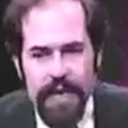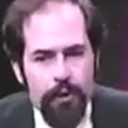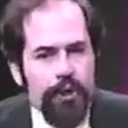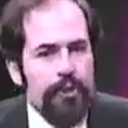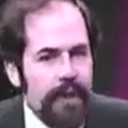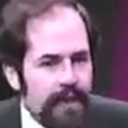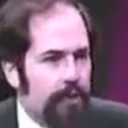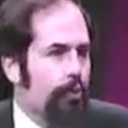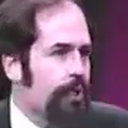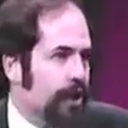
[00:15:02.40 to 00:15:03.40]
how can you get
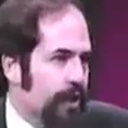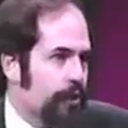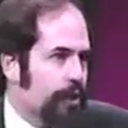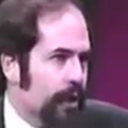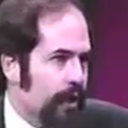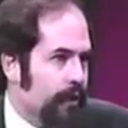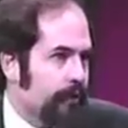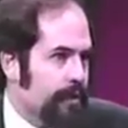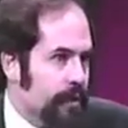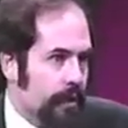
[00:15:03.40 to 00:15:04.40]
so much energy out
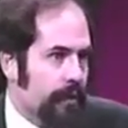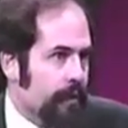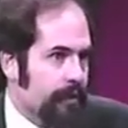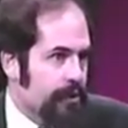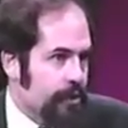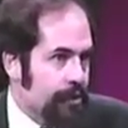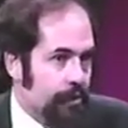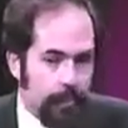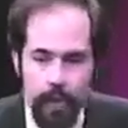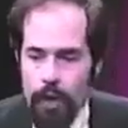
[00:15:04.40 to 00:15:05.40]
of a
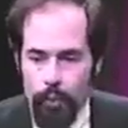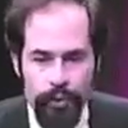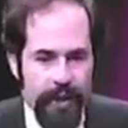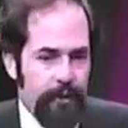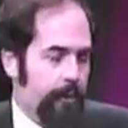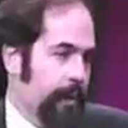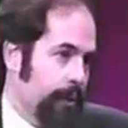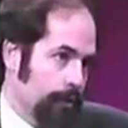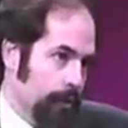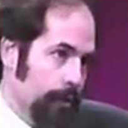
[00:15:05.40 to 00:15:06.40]
system without it
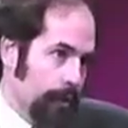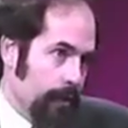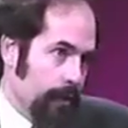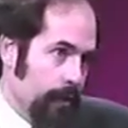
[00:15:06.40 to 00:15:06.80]
being nuclear?